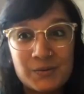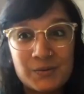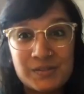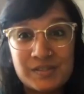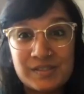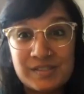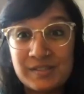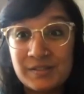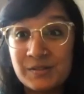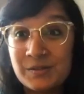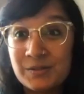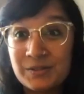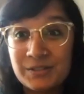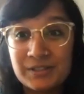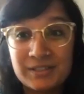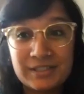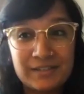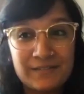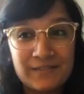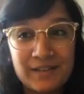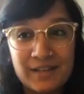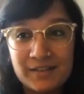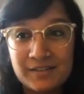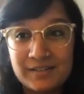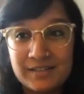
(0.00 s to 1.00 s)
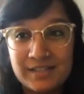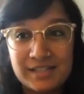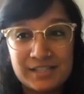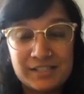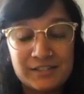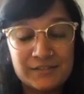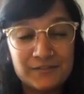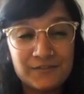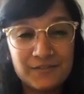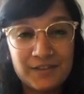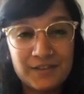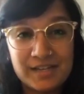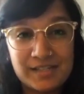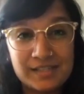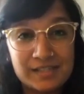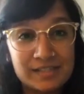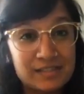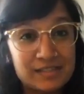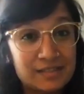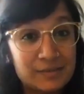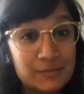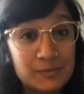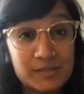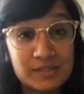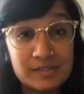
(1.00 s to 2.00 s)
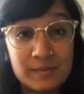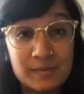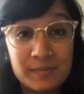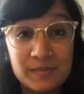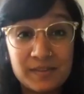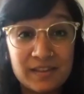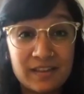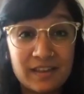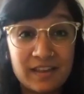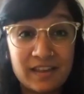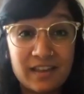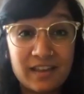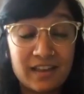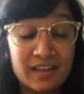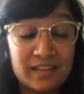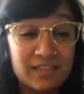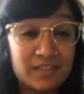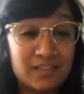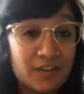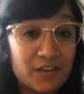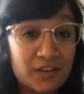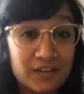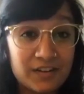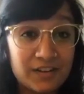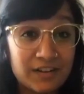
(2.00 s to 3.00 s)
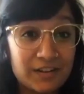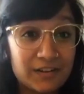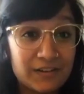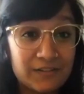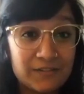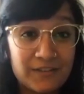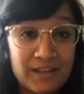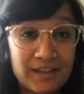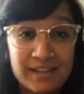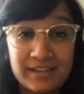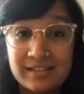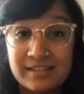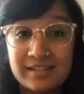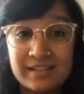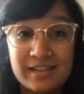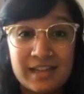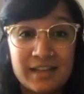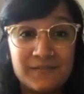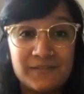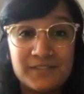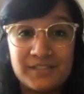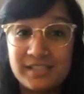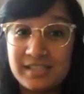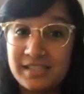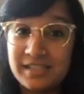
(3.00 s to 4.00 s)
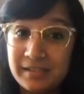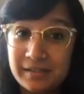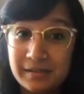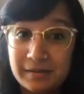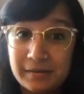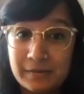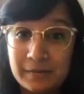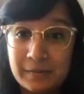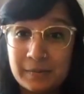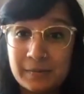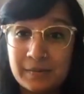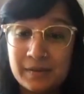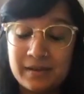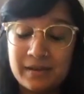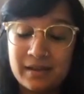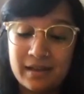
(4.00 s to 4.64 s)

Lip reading: still early validation phases. It was something I had thought of. I didn't have a team.